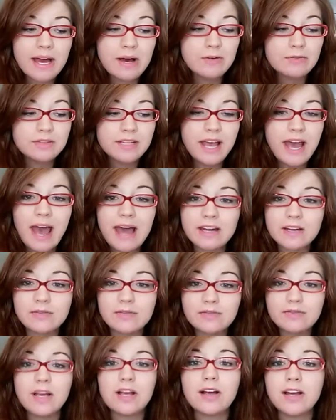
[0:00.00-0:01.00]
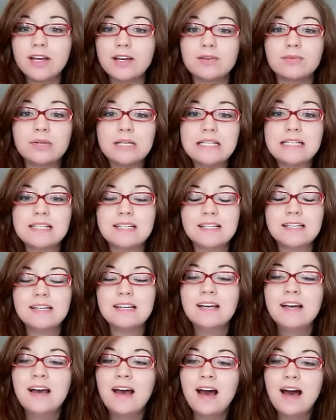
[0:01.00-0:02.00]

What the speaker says: Hopefully I had a very good reason.